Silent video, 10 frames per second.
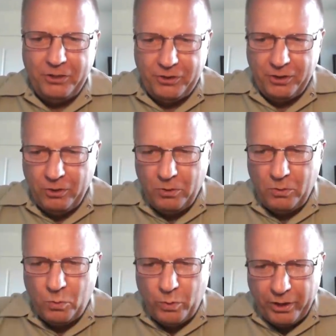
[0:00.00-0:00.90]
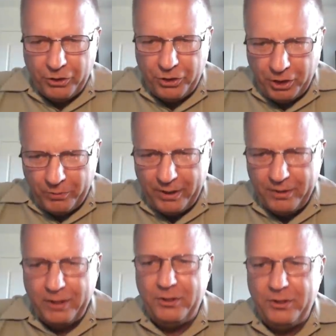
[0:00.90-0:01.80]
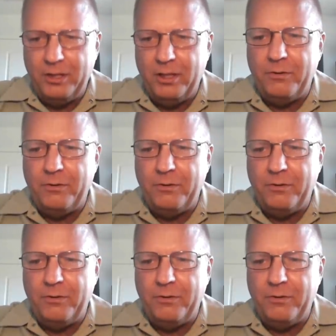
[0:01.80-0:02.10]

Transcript: just so we are showing that